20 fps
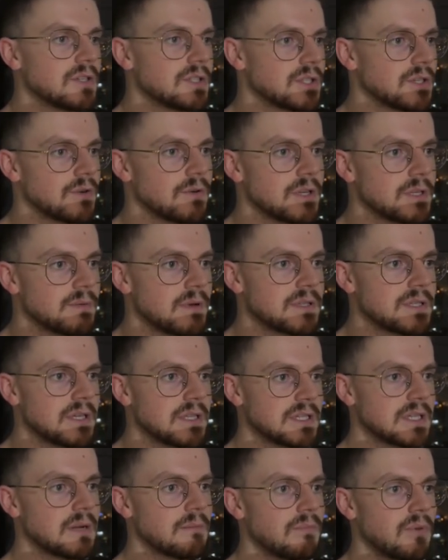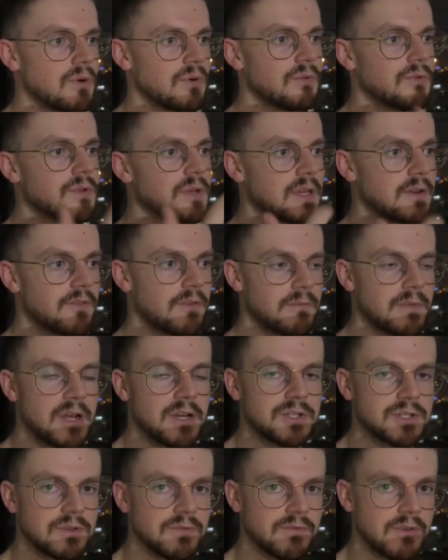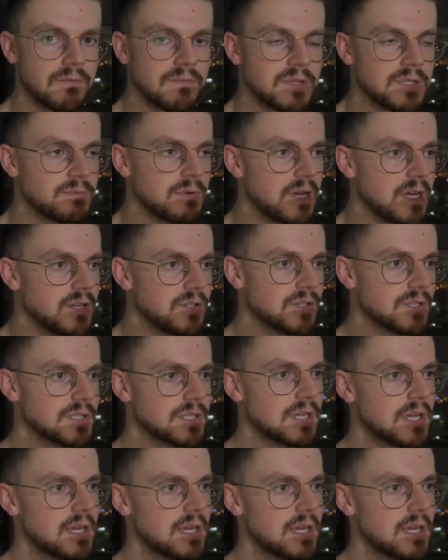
So it's going to pull the information from these pages,